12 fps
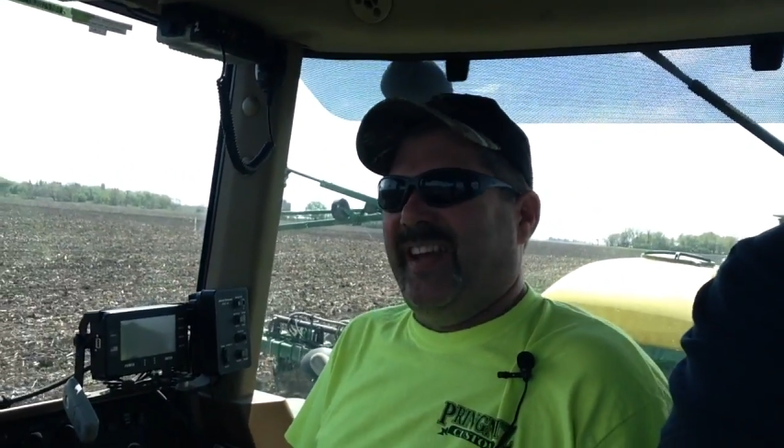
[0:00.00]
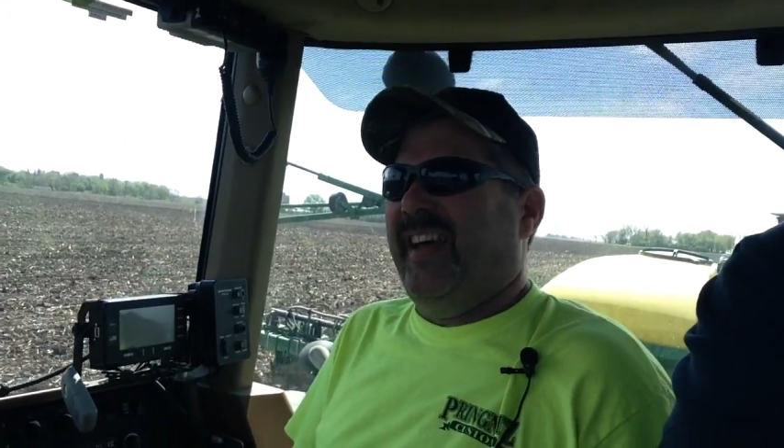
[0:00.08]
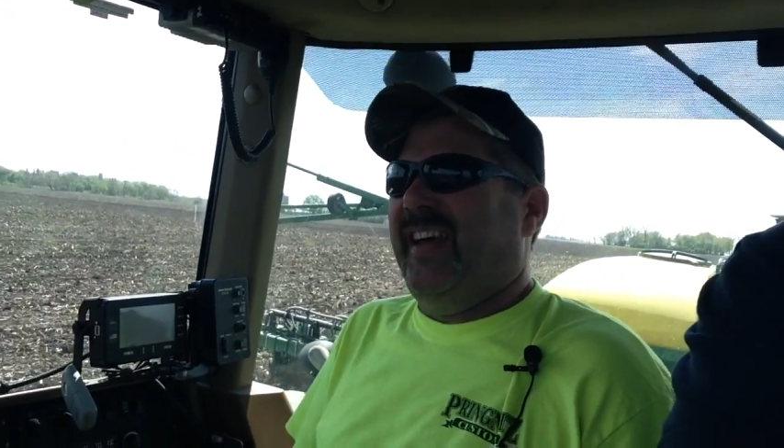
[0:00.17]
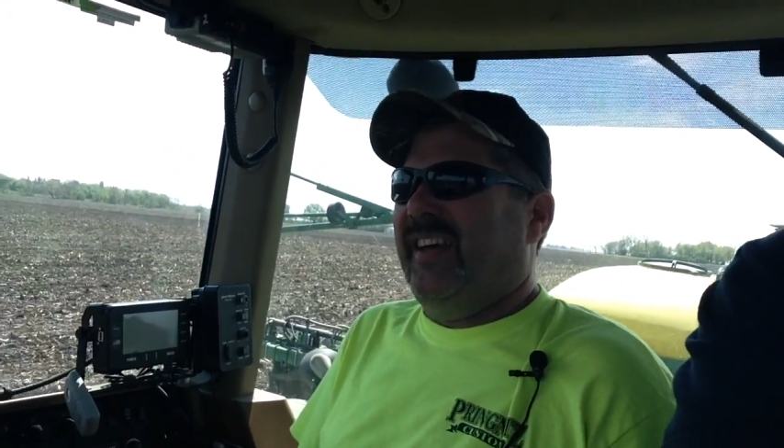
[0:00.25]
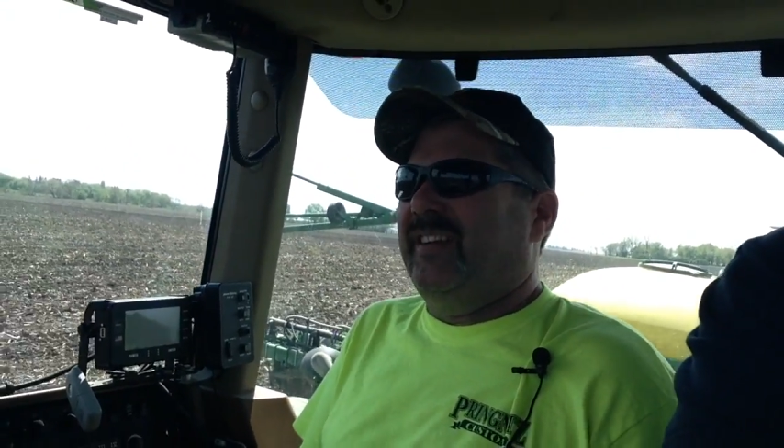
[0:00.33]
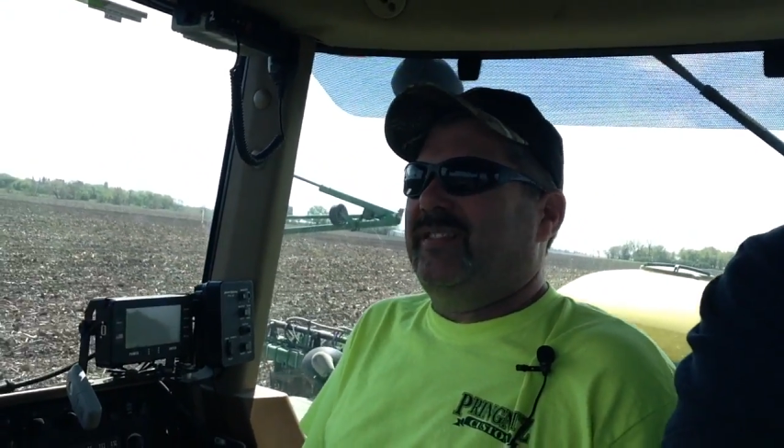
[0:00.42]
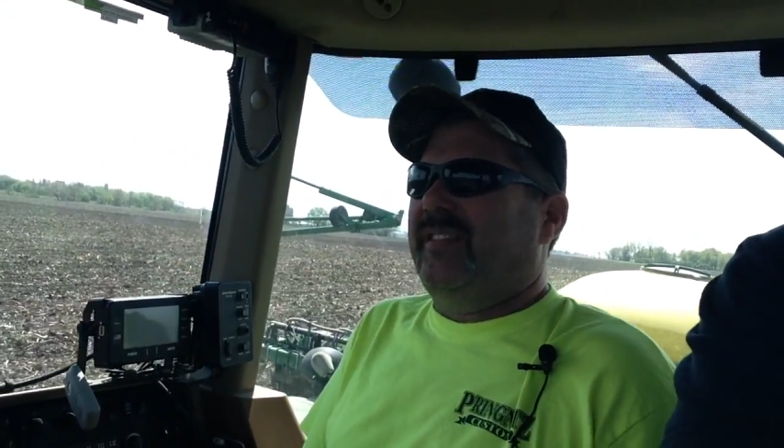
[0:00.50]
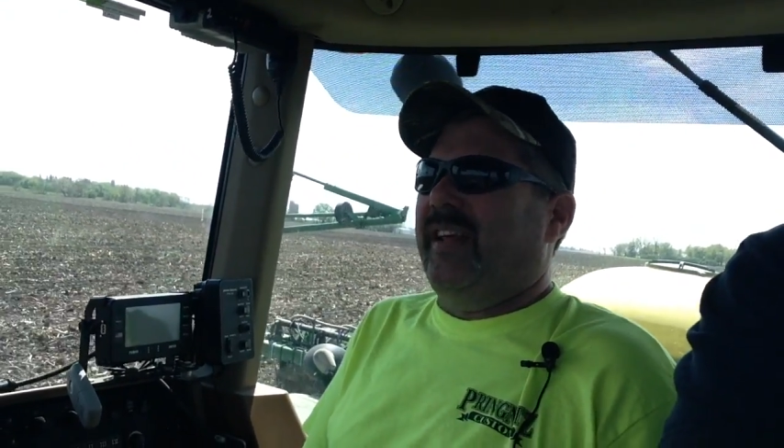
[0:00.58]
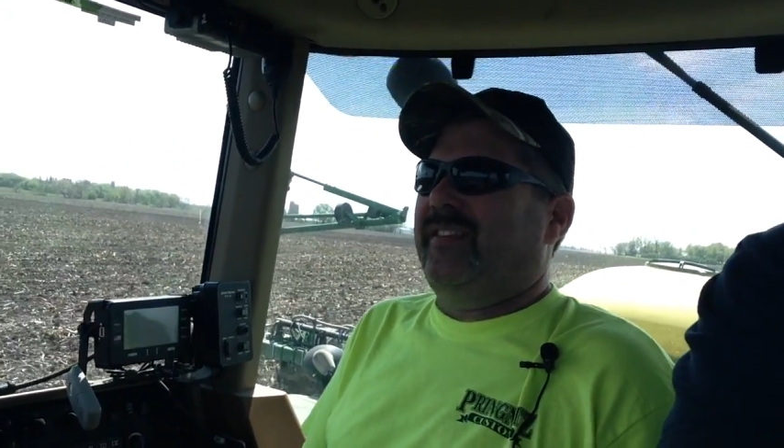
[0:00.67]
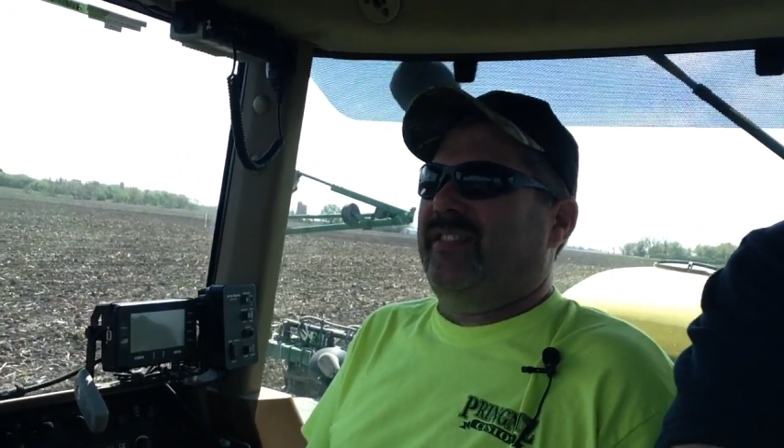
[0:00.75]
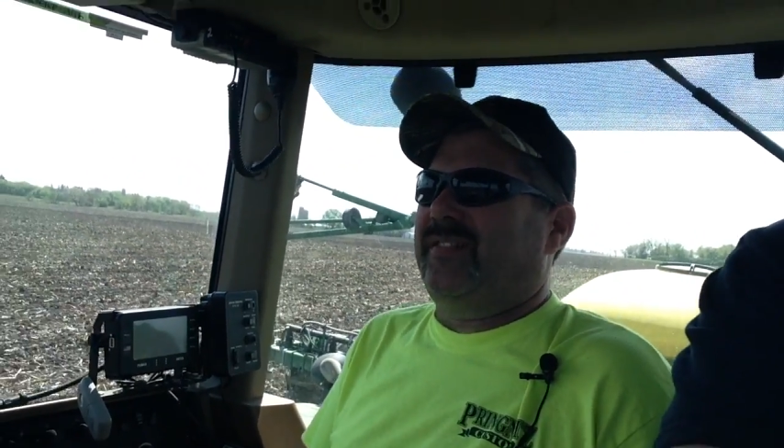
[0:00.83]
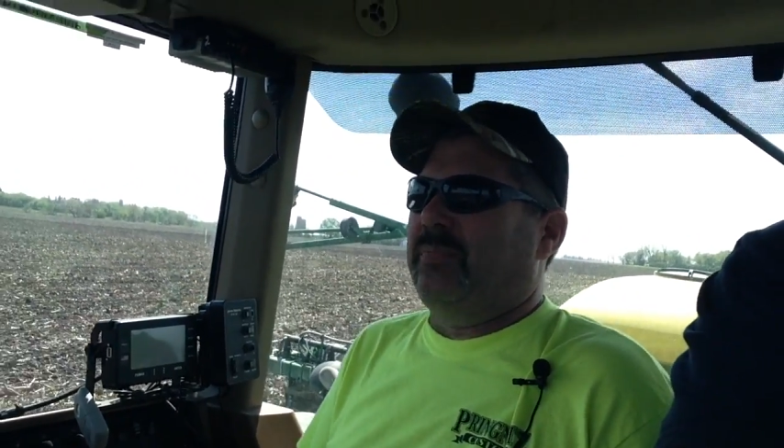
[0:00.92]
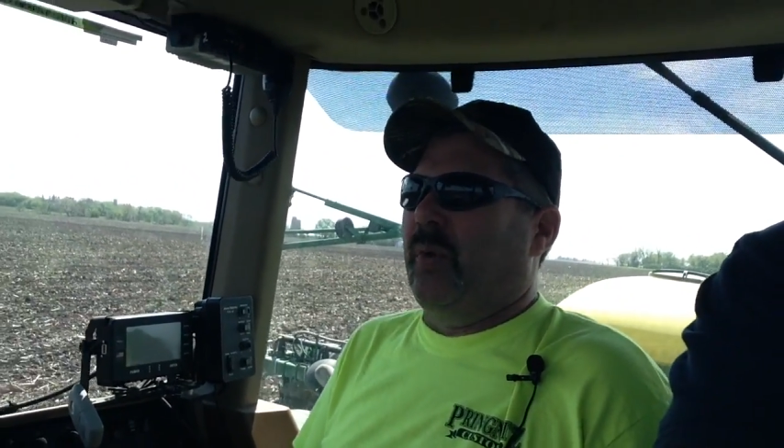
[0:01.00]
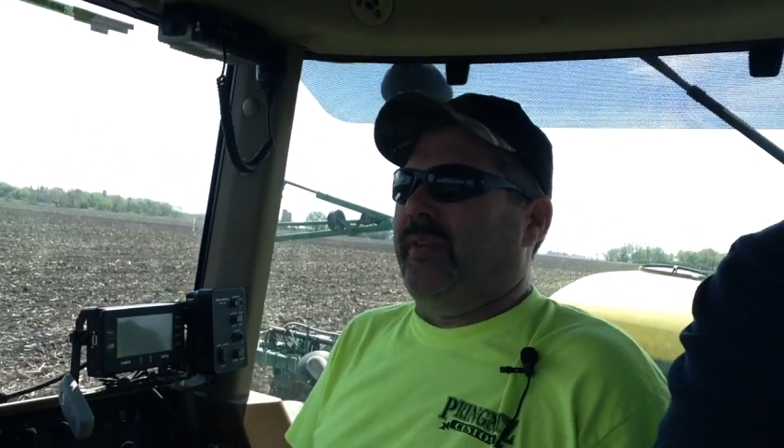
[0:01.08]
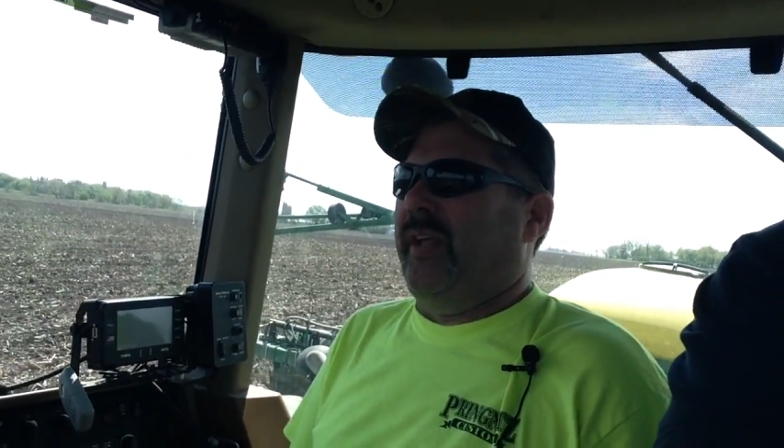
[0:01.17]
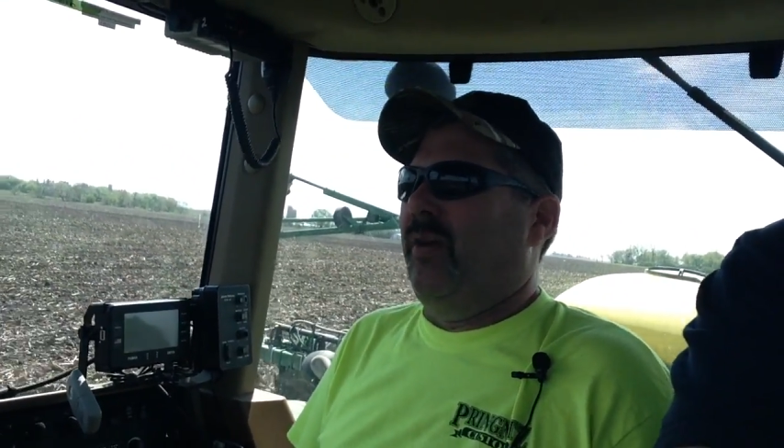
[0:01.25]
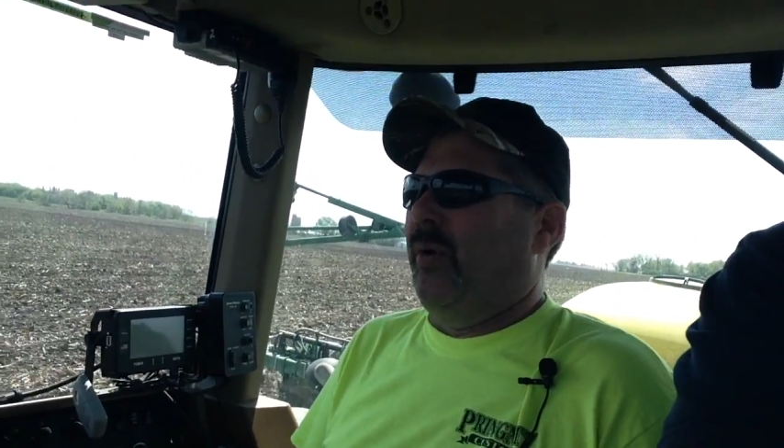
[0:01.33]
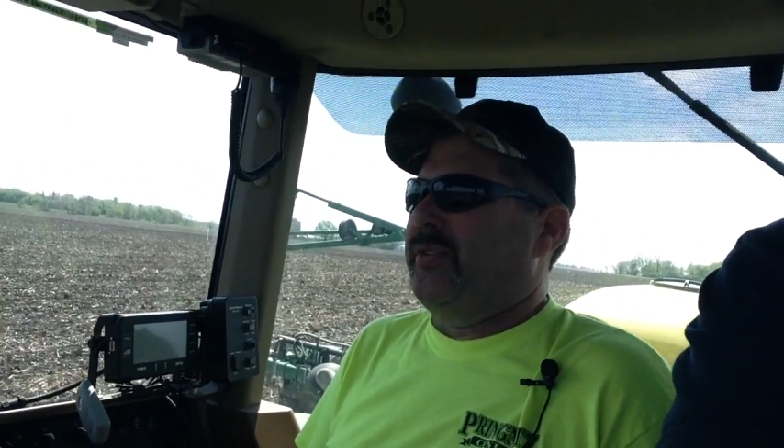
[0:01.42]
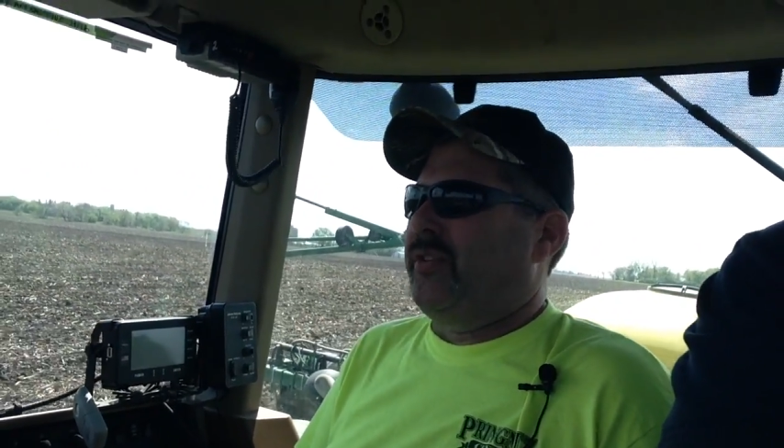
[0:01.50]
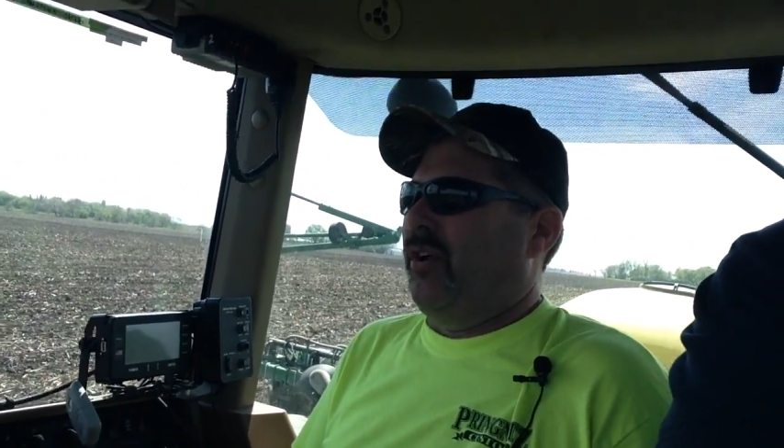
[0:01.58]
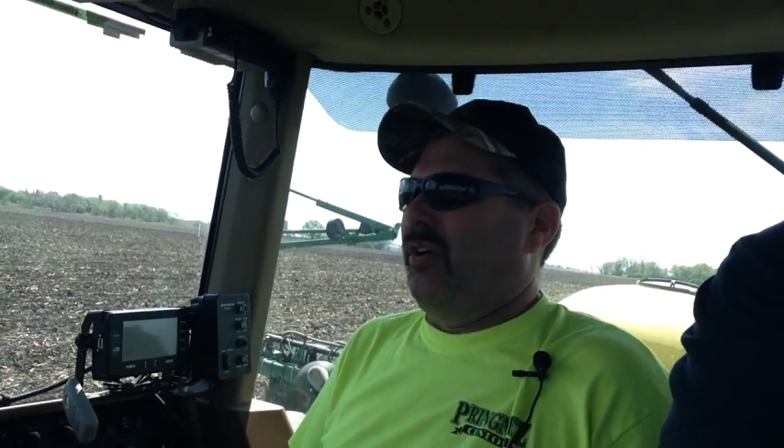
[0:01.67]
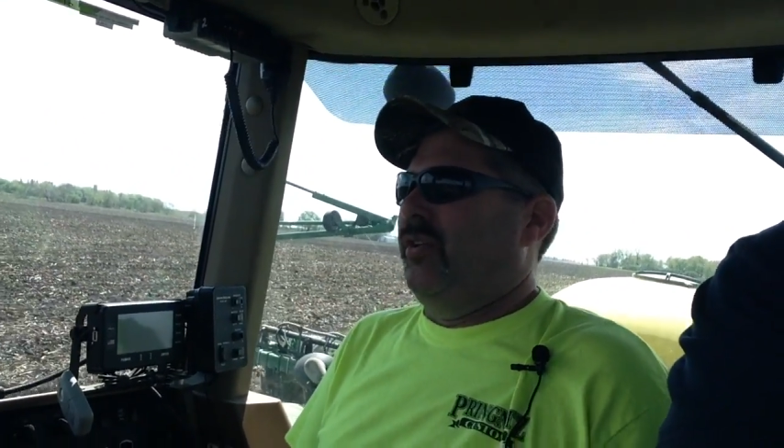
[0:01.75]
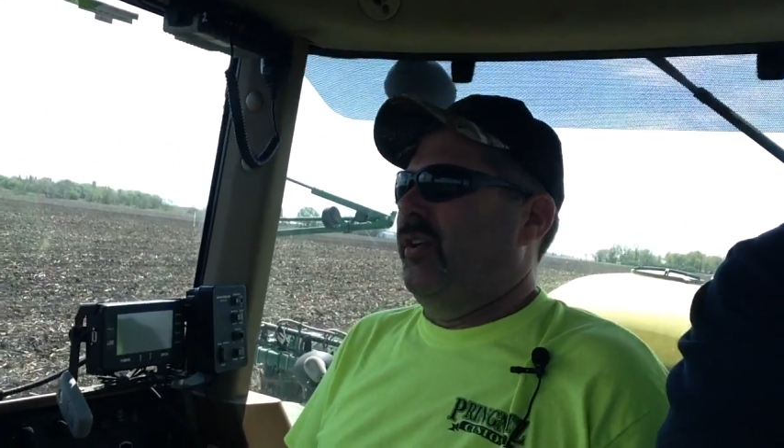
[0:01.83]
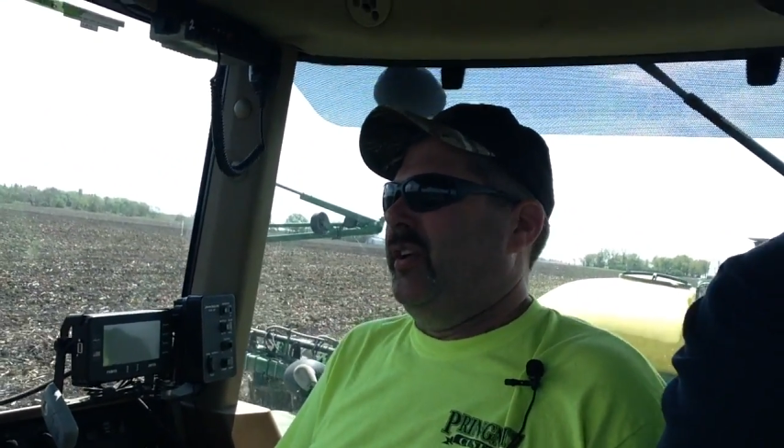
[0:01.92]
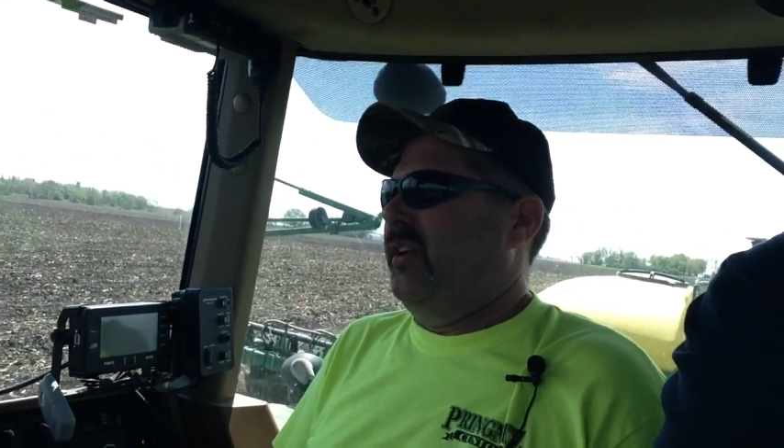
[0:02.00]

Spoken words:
Yeah, that's what they always called it.